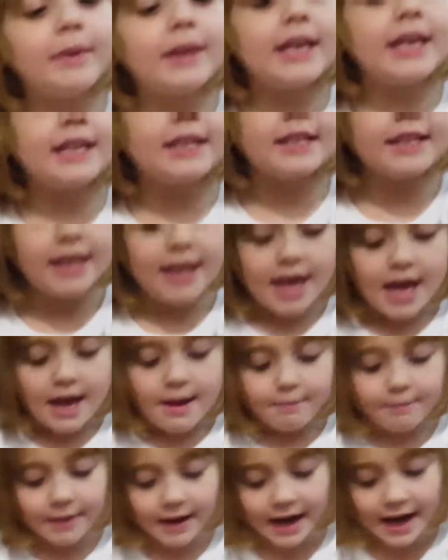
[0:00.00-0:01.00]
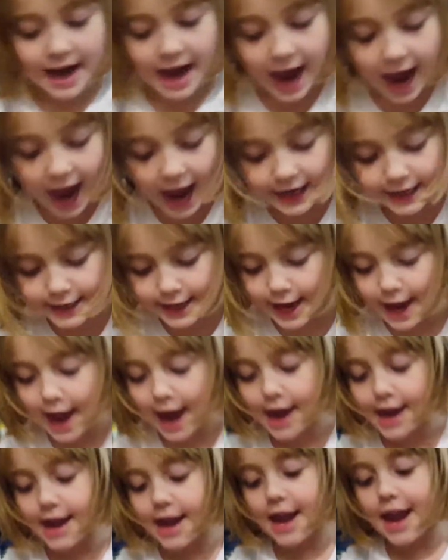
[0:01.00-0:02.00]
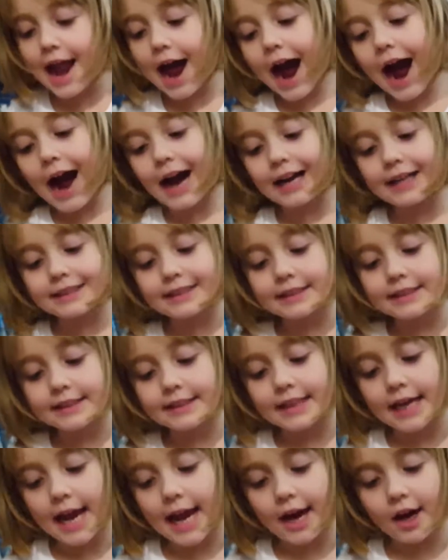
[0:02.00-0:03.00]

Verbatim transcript: please, but I cannot tear,